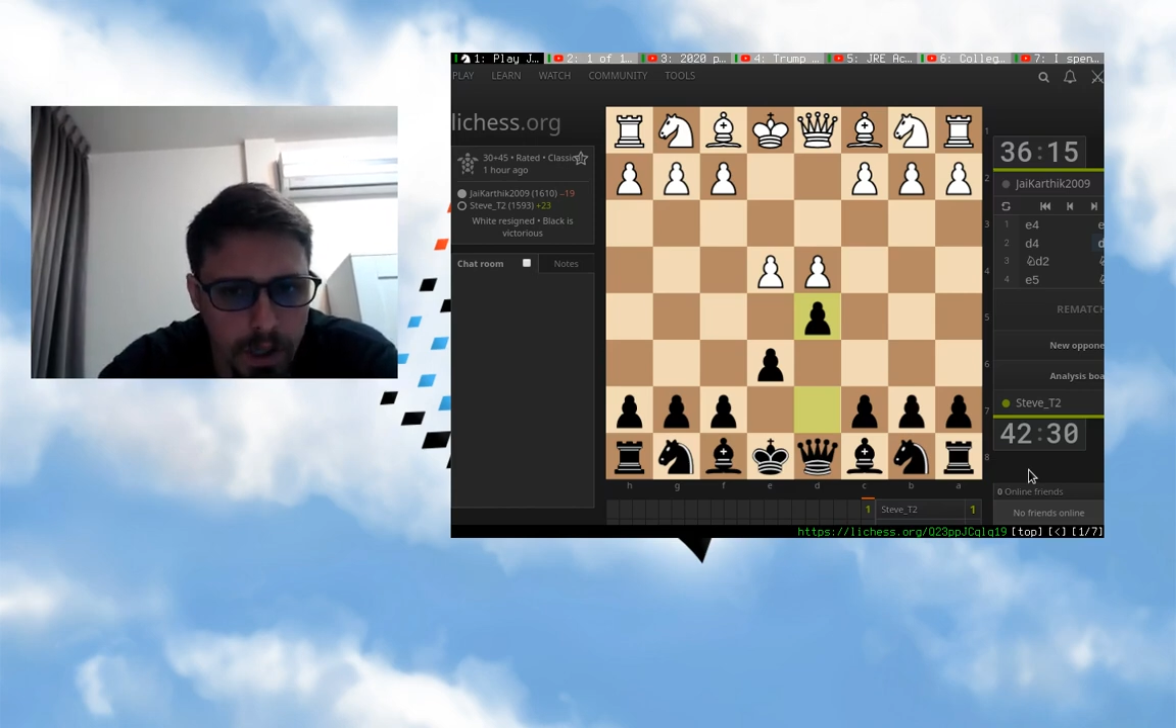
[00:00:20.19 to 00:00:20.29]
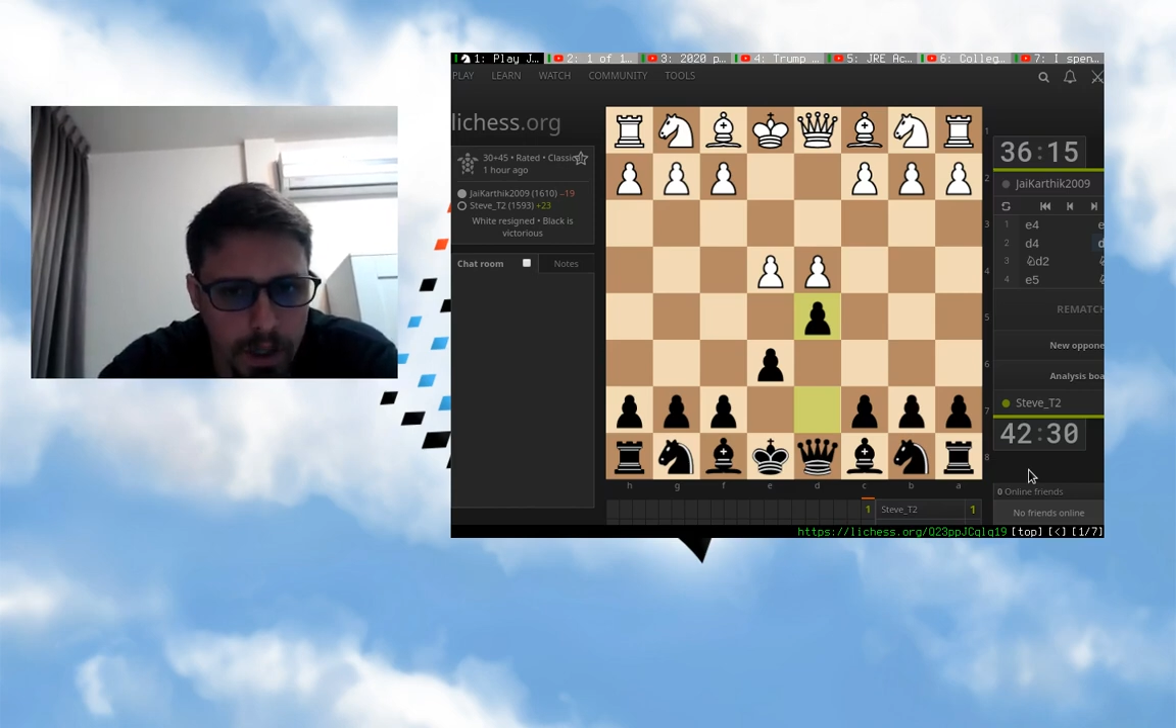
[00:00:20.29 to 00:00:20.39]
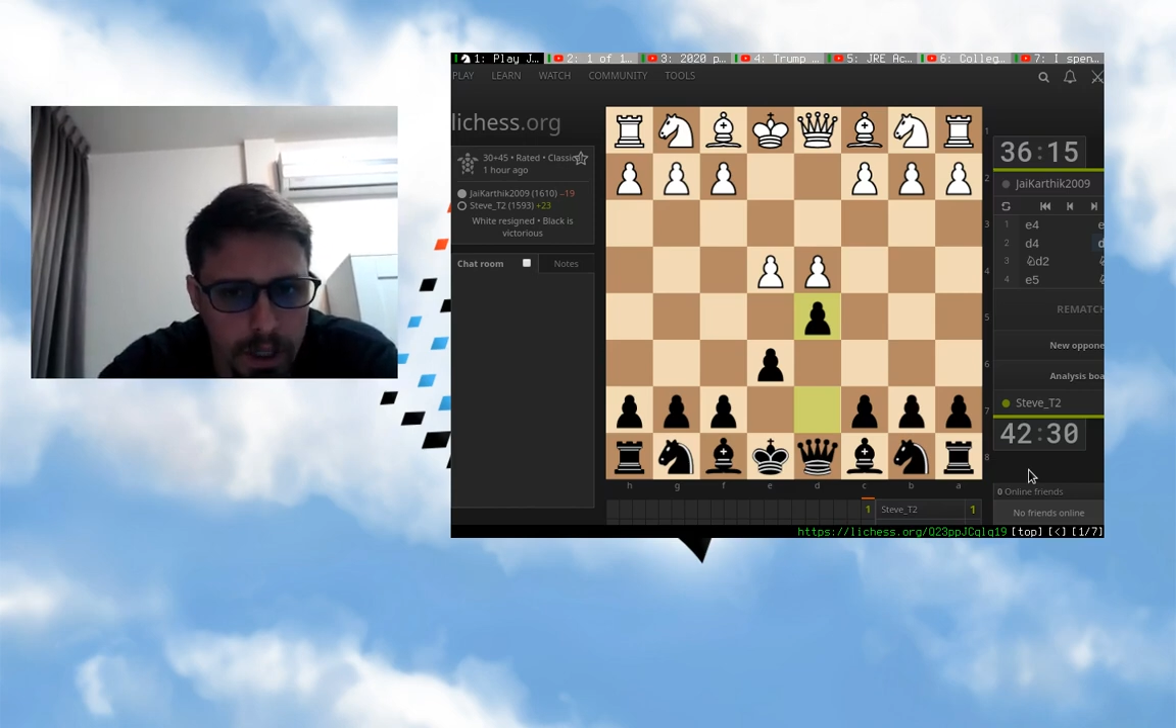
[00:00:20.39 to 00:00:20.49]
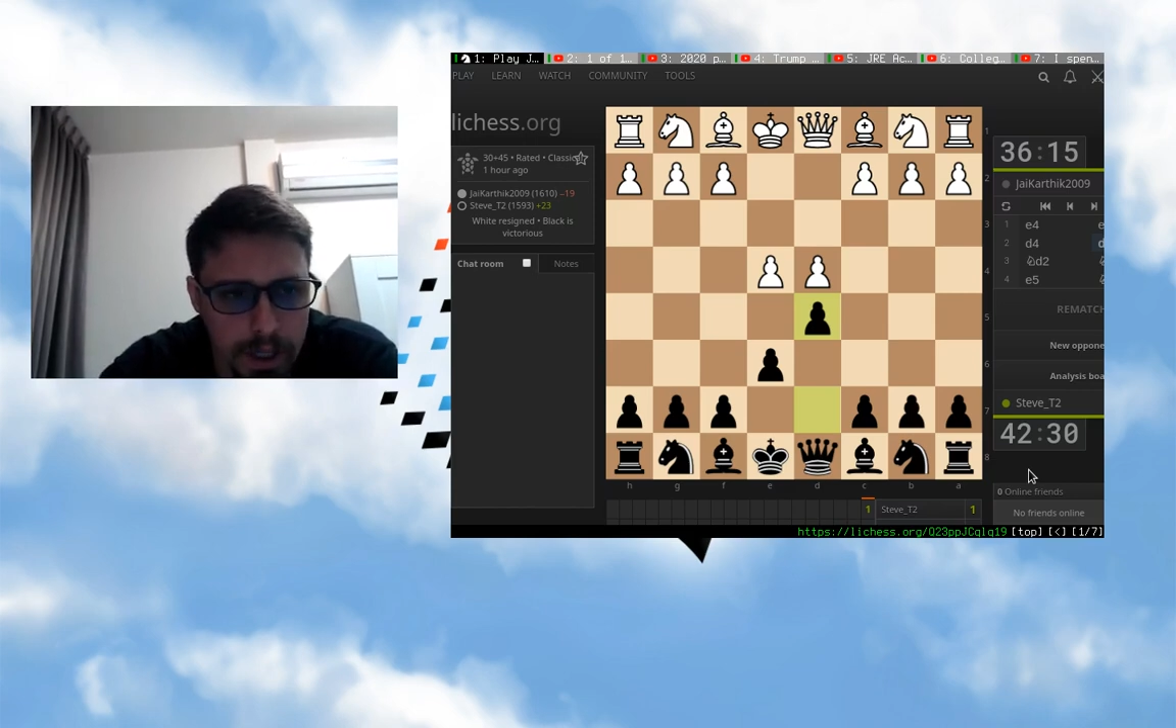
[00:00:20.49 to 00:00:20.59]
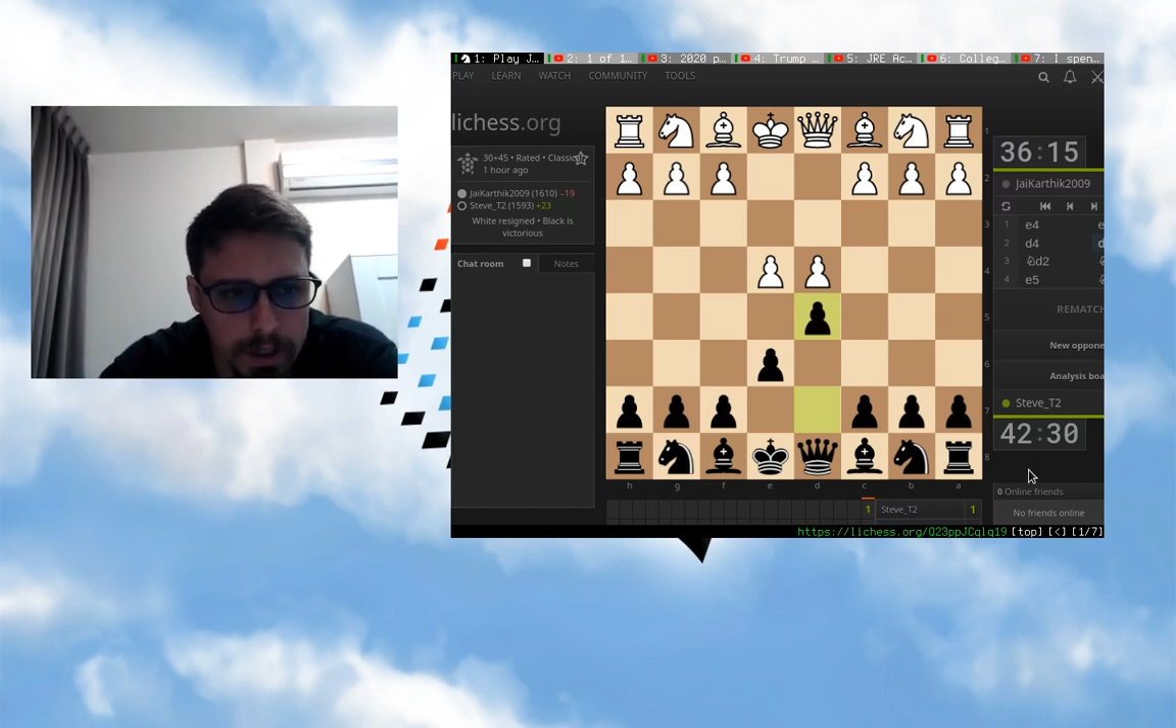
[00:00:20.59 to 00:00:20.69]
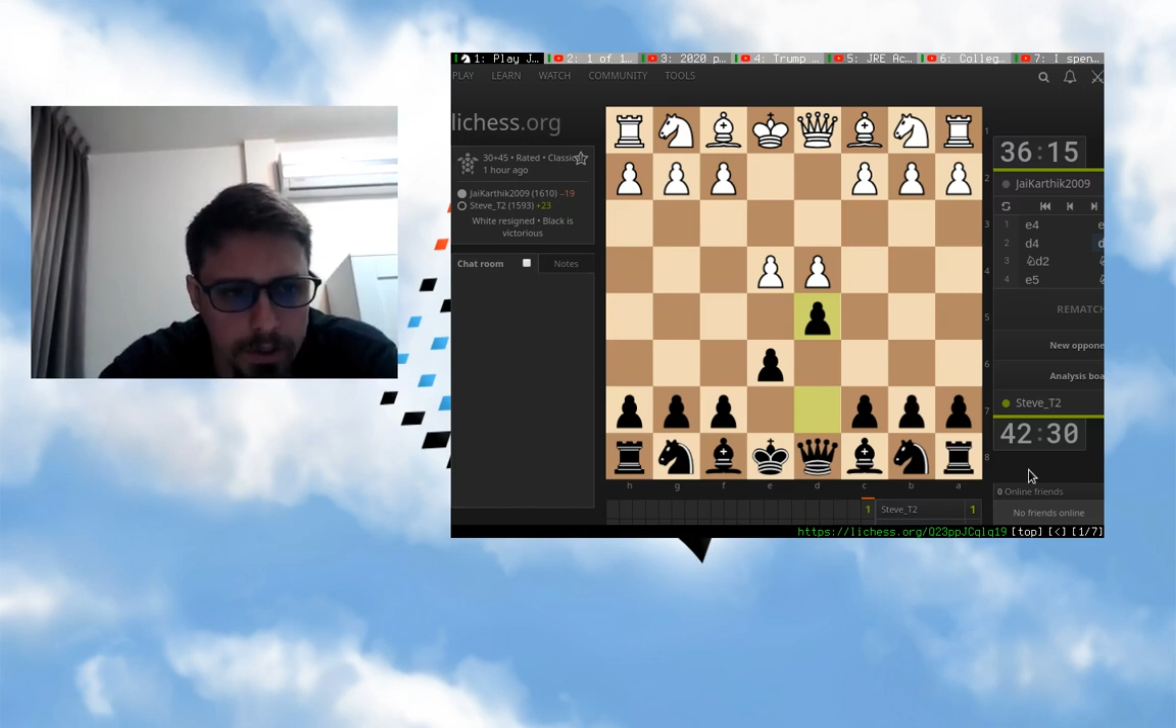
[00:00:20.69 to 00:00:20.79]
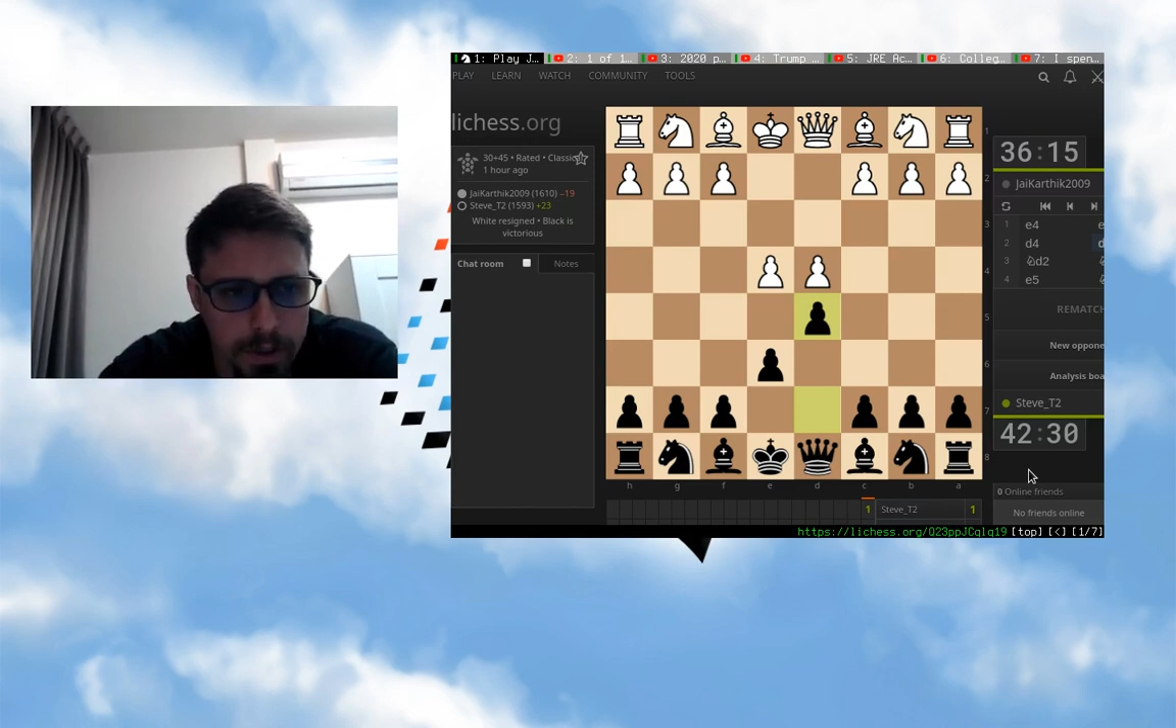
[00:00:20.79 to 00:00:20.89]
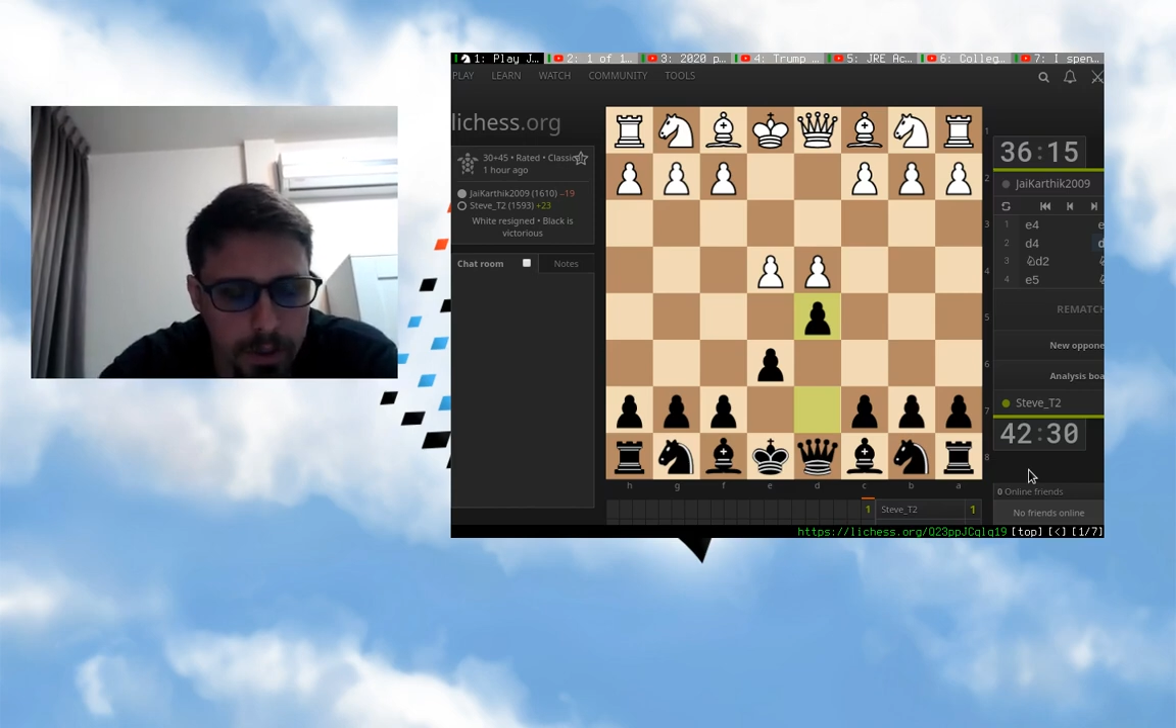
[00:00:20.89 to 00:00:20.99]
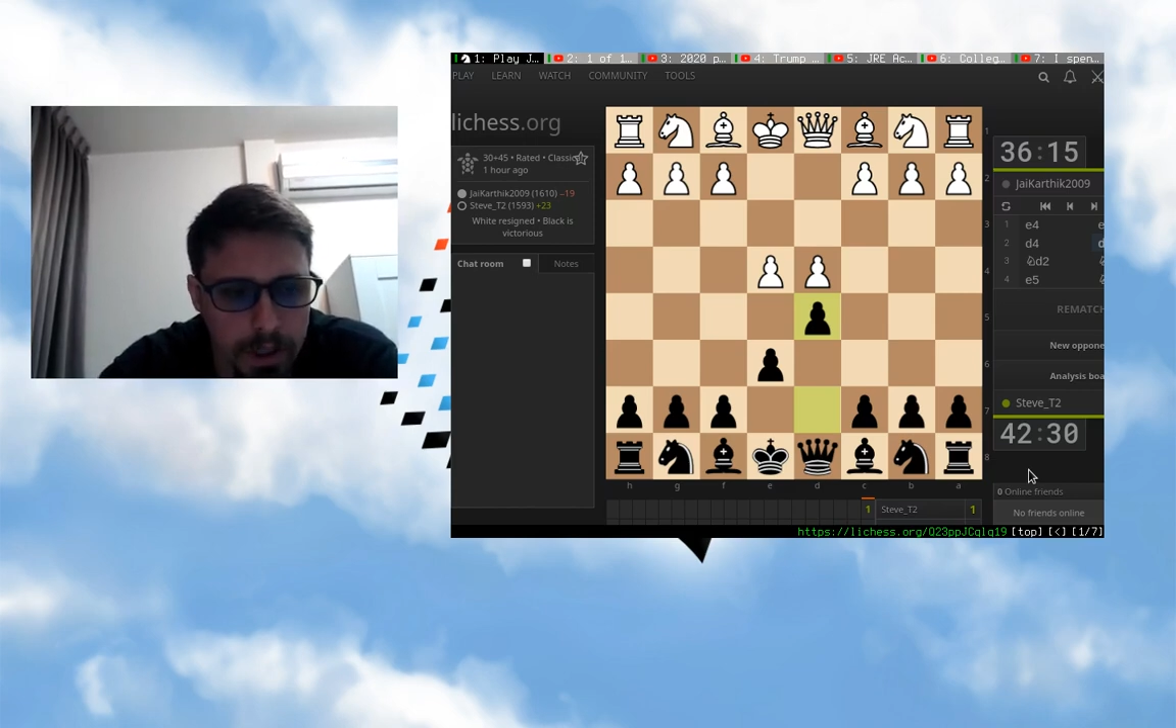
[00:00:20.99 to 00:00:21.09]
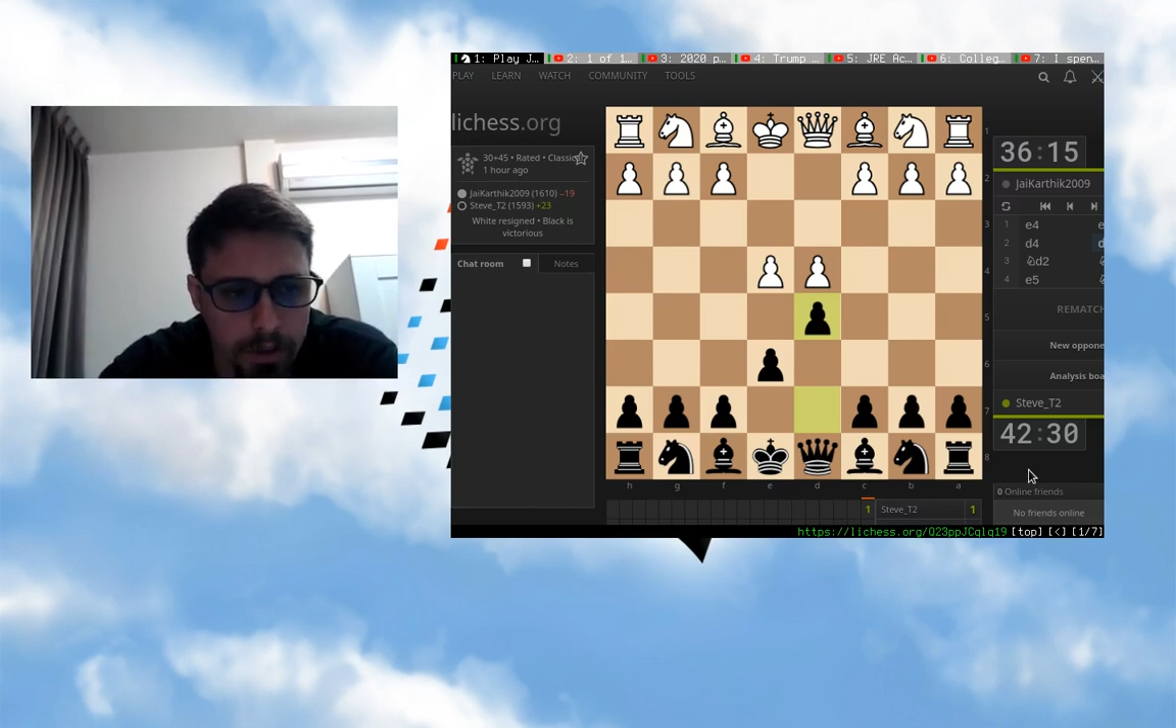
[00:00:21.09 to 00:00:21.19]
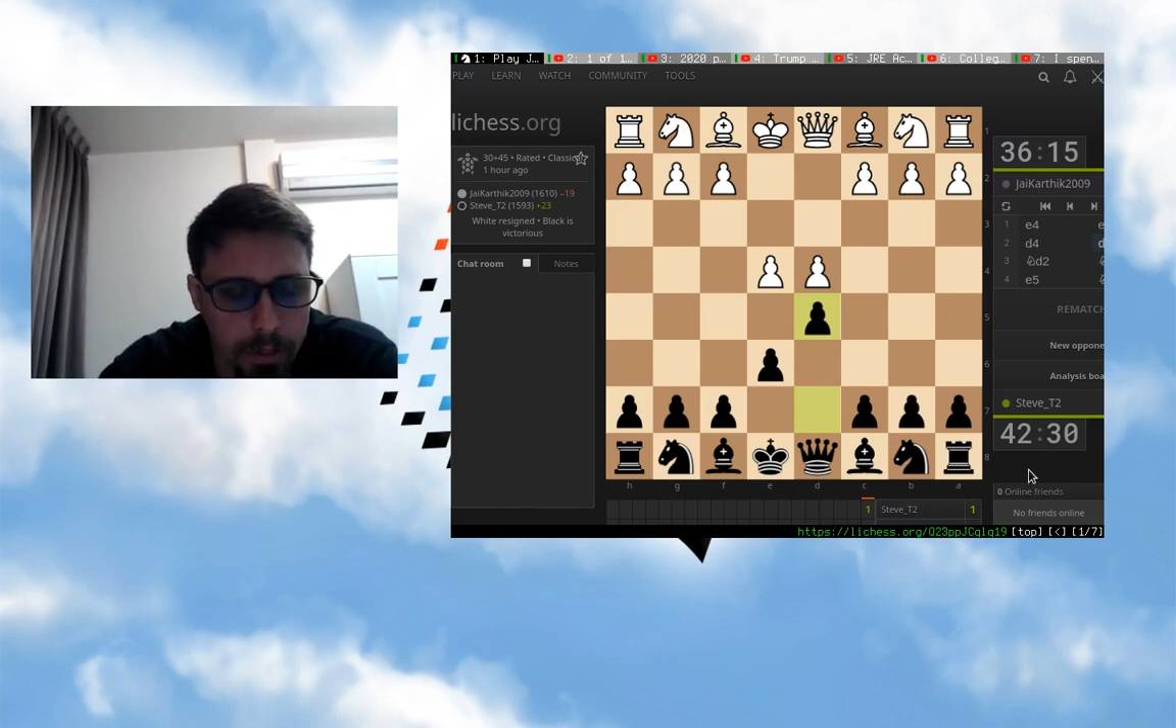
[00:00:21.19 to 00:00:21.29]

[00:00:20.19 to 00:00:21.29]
think that we need to